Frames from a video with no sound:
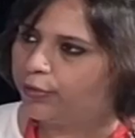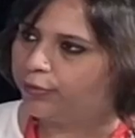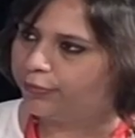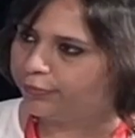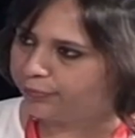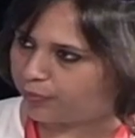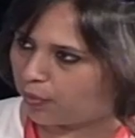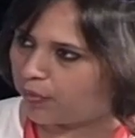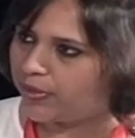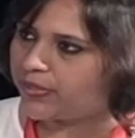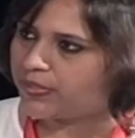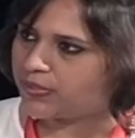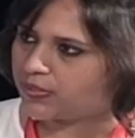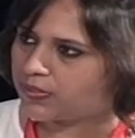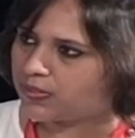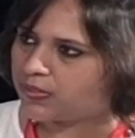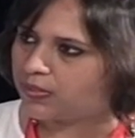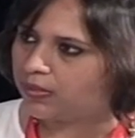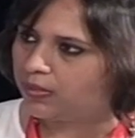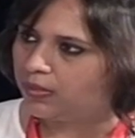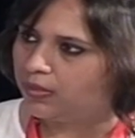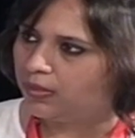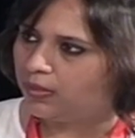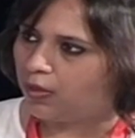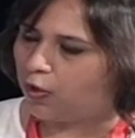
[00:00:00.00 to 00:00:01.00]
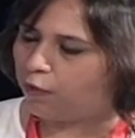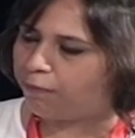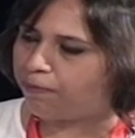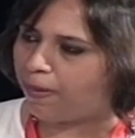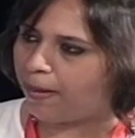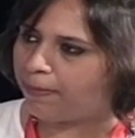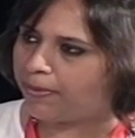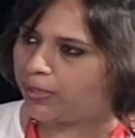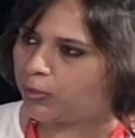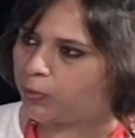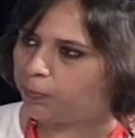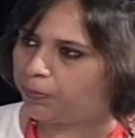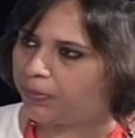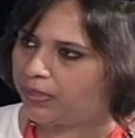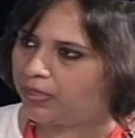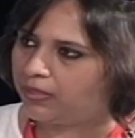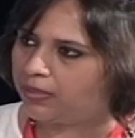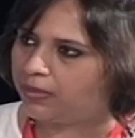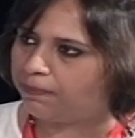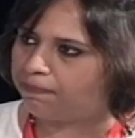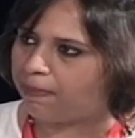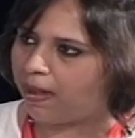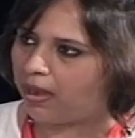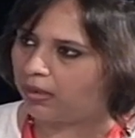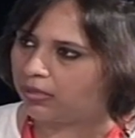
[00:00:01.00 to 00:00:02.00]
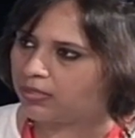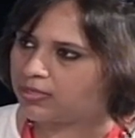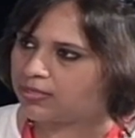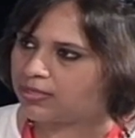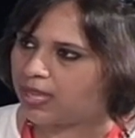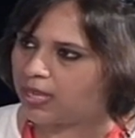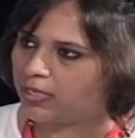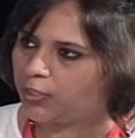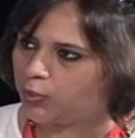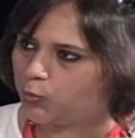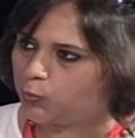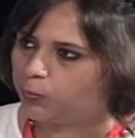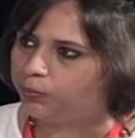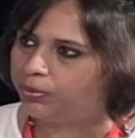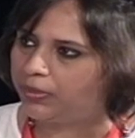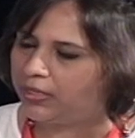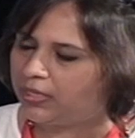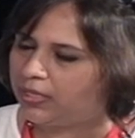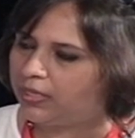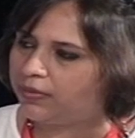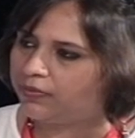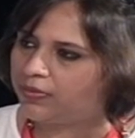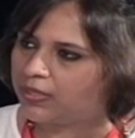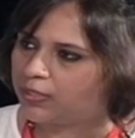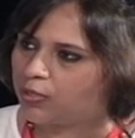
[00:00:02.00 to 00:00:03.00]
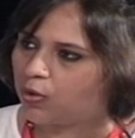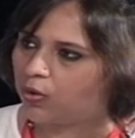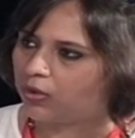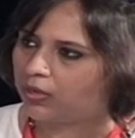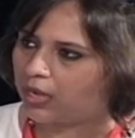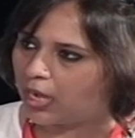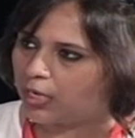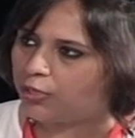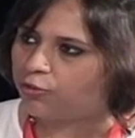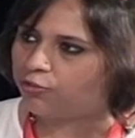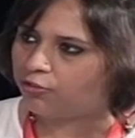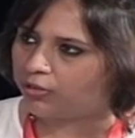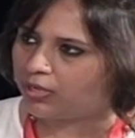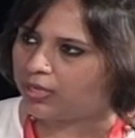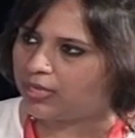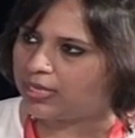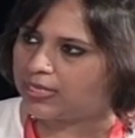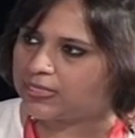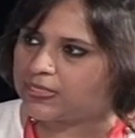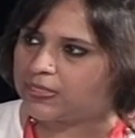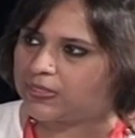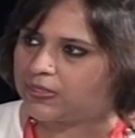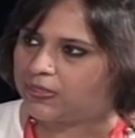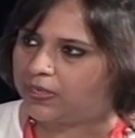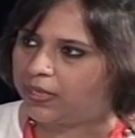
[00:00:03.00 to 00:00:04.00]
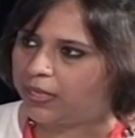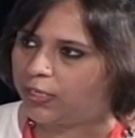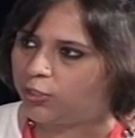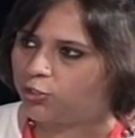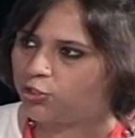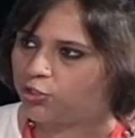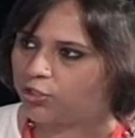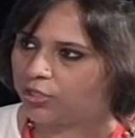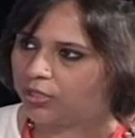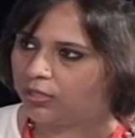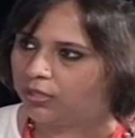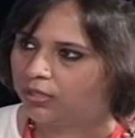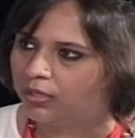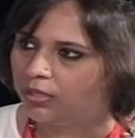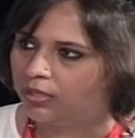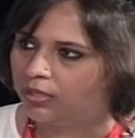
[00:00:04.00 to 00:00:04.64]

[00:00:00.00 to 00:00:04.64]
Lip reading: voice of public opinion in Pakistan, you believe that your country is in danger